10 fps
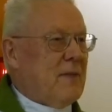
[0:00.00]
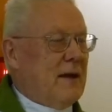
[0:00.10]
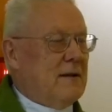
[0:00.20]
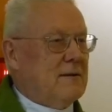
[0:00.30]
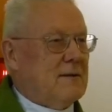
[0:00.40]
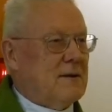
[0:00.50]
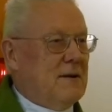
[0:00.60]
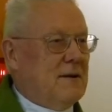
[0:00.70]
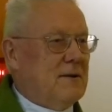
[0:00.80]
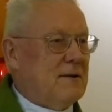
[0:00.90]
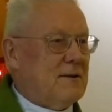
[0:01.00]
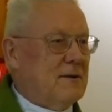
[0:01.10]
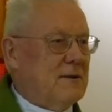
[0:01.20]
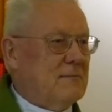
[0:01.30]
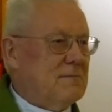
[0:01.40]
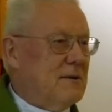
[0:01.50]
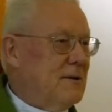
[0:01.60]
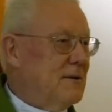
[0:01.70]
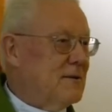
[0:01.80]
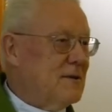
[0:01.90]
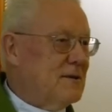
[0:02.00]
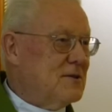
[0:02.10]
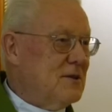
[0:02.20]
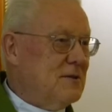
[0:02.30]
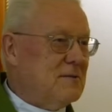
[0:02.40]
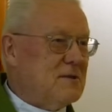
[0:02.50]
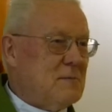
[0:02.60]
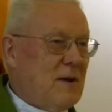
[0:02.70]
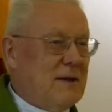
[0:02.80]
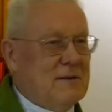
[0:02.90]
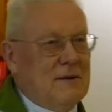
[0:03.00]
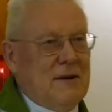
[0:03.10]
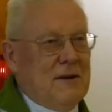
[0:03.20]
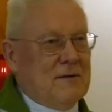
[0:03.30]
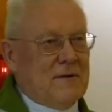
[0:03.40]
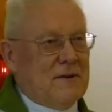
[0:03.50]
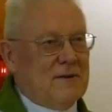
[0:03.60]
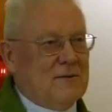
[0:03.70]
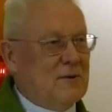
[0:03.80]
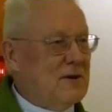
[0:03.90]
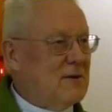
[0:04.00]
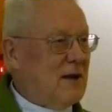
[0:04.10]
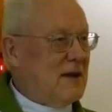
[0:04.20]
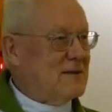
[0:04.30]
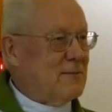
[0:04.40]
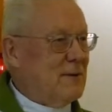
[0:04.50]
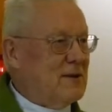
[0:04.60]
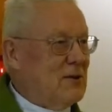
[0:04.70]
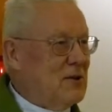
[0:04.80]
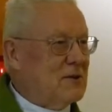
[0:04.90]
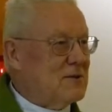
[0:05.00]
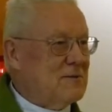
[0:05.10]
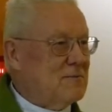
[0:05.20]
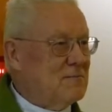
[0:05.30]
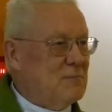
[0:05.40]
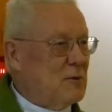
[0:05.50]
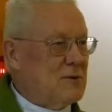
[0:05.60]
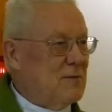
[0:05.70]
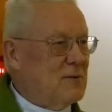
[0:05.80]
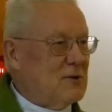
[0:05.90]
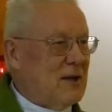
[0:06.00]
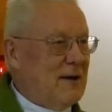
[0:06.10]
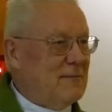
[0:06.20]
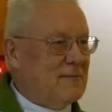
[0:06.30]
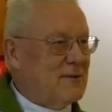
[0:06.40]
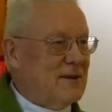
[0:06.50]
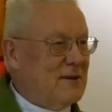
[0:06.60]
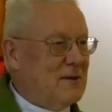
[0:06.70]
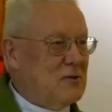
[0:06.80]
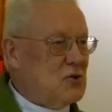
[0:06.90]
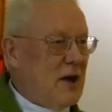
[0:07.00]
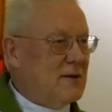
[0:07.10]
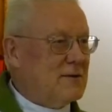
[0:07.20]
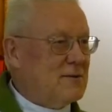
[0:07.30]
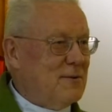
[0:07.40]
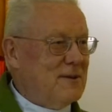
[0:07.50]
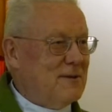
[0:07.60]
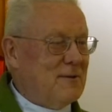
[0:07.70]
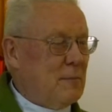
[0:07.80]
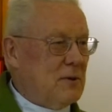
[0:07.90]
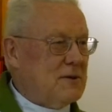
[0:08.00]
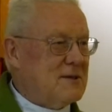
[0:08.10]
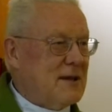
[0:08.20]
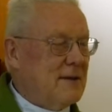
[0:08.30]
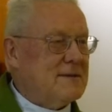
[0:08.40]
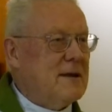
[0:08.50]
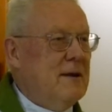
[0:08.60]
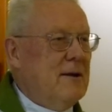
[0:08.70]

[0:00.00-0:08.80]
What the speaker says: And so she spent during the last 20 years most of the time in jail, so in the police cells.